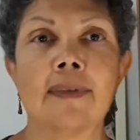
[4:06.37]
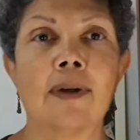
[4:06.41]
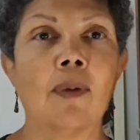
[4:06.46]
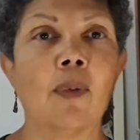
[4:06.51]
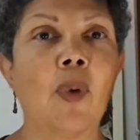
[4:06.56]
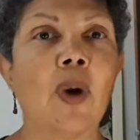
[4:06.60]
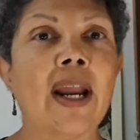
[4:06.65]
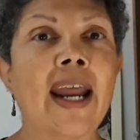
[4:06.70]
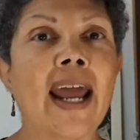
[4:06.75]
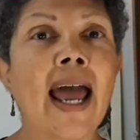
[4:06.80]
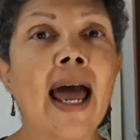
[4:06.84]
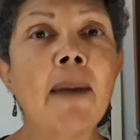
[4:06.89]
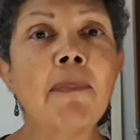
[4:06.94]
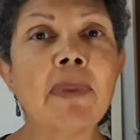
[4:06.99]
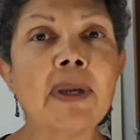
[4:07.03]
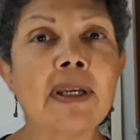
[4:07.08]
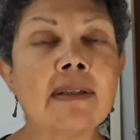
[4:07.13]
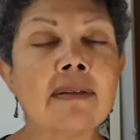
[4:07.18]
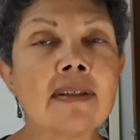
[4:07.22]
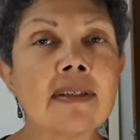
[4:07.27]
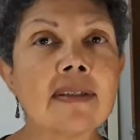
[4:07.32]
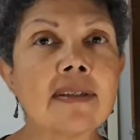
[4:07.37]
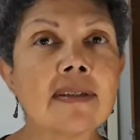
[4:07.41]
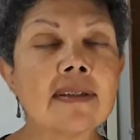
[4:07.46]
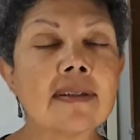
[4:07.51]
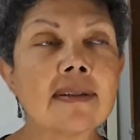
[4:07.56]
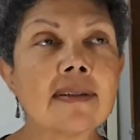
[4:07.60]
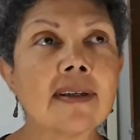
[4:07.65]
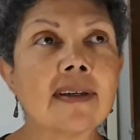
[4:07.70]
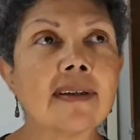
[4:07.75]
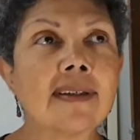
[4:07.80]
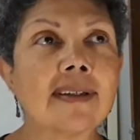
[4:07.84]
What happens?
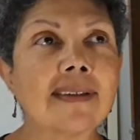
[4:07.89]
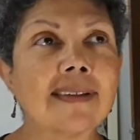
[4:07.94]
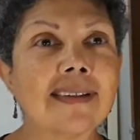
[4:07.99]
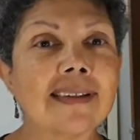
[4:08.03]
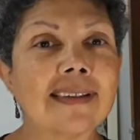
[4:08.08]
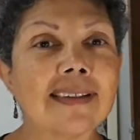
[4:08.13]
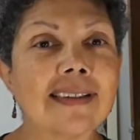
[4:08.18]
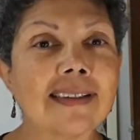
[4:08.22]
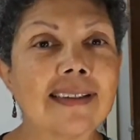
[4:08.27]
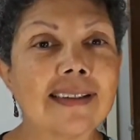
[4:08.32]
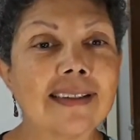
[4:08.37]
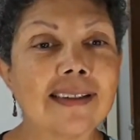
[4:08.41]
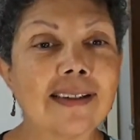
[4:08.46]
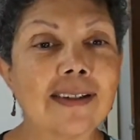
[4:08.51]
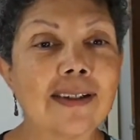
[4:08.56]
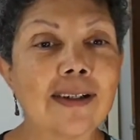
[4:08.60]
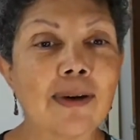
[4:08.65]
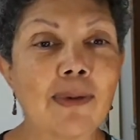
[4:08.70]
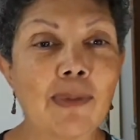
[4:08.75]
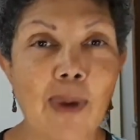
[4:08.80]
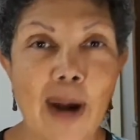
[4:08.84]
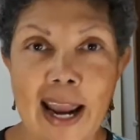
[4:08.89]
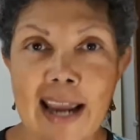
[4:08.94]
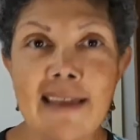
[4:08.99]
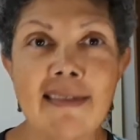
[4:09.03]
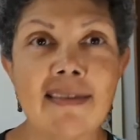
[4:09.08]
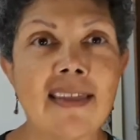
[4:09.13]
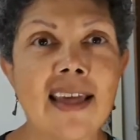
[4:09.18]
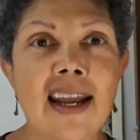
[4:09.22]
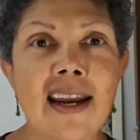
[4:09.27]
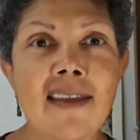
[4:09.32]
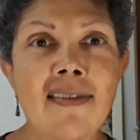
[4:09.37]
Right
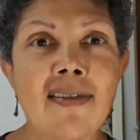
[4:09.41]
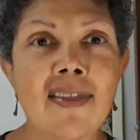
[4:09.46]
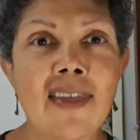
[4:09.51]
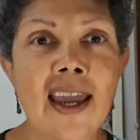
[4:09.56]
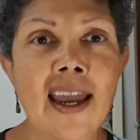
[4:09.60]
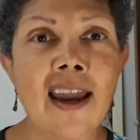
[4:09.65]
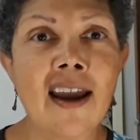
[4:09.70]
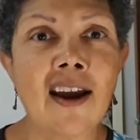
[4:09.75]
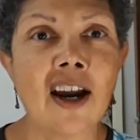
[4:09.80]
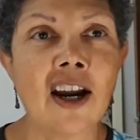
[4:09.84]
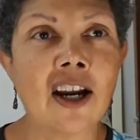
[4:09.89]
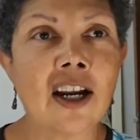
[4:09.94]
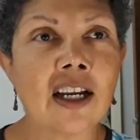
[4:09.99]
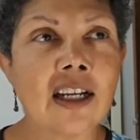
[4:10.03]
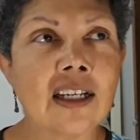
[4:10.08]
then and there,